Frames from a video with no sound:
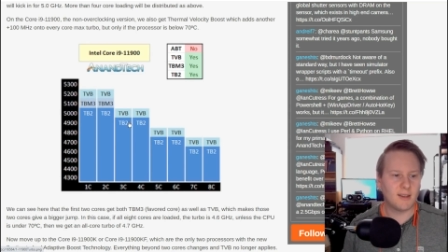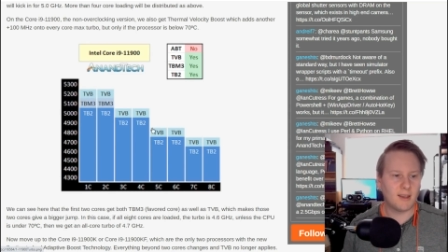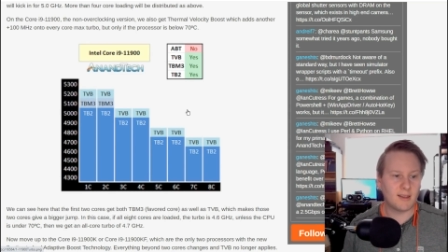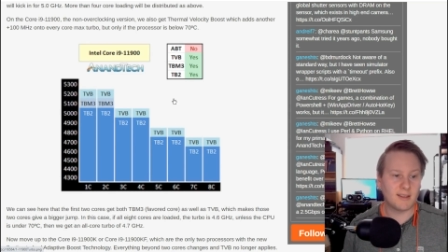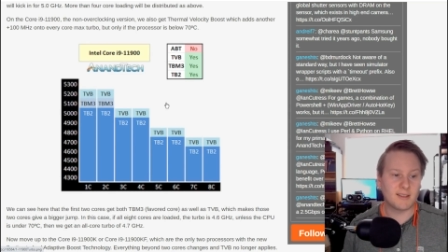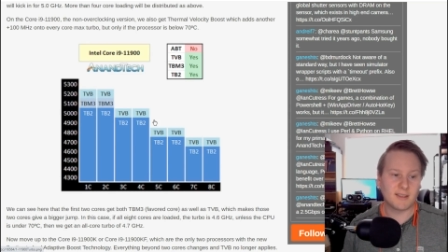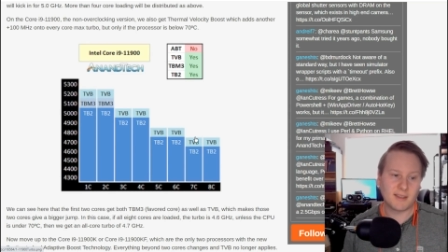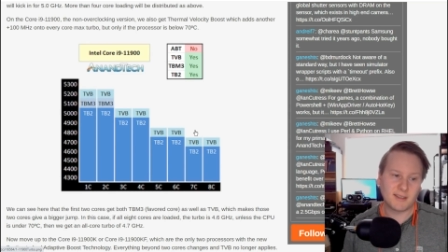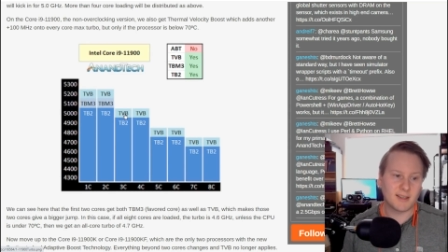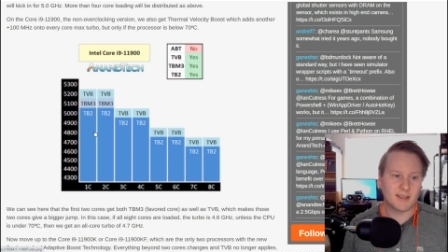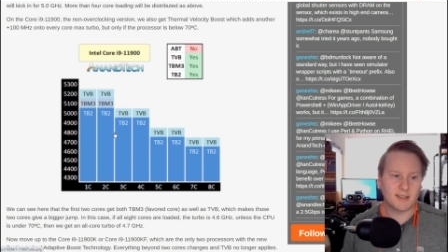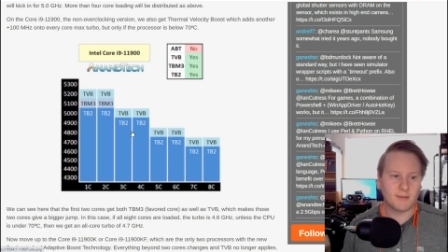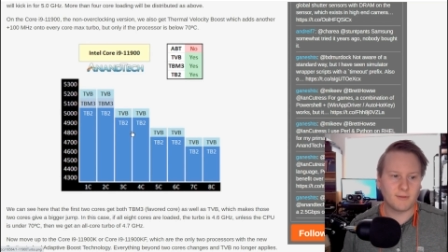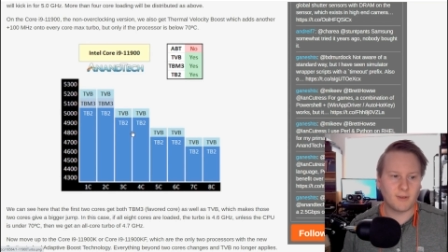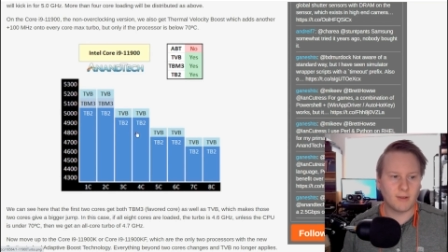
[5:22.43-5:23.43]
Uh, this is a
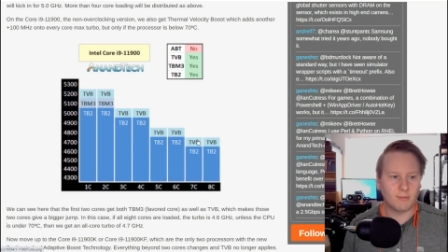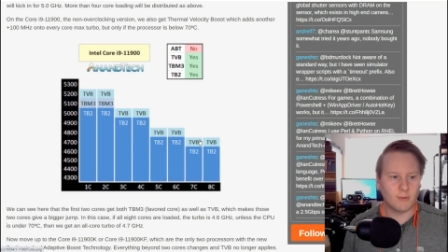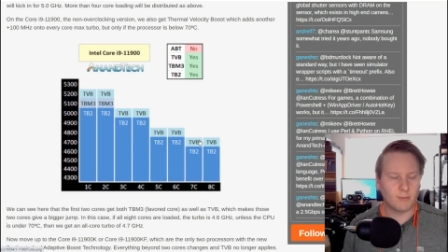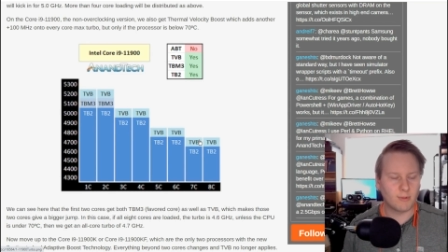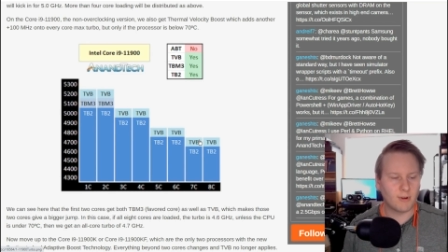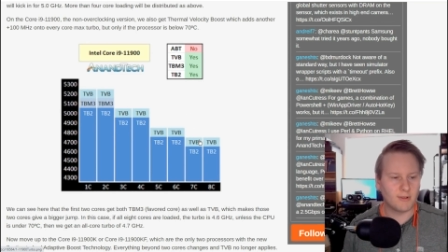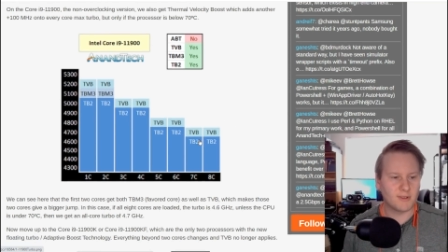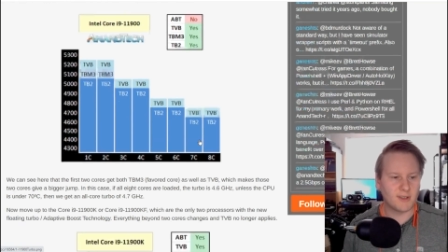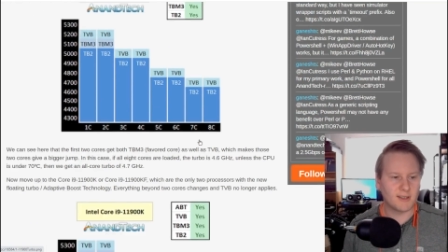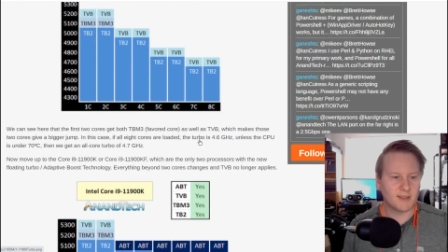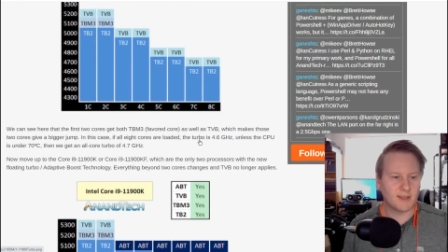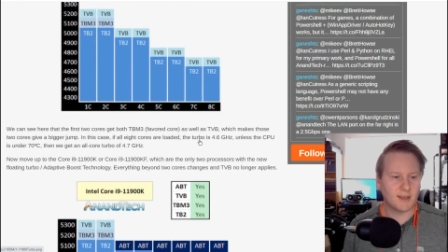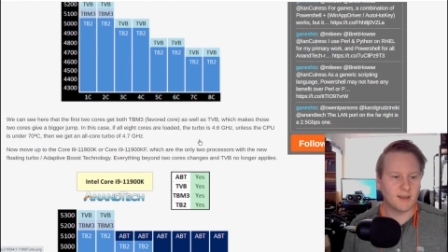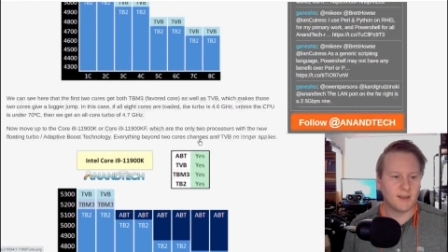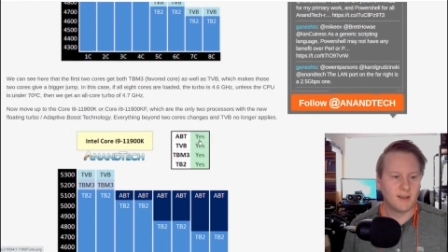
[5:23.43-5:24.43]
sixty-five watt
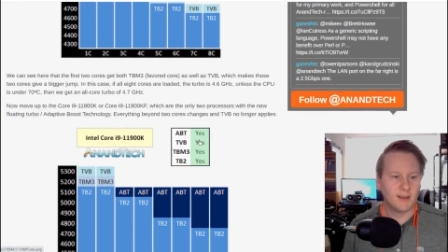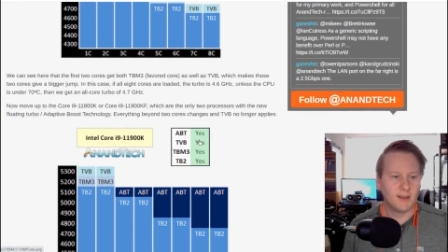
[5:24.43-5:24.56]
processor,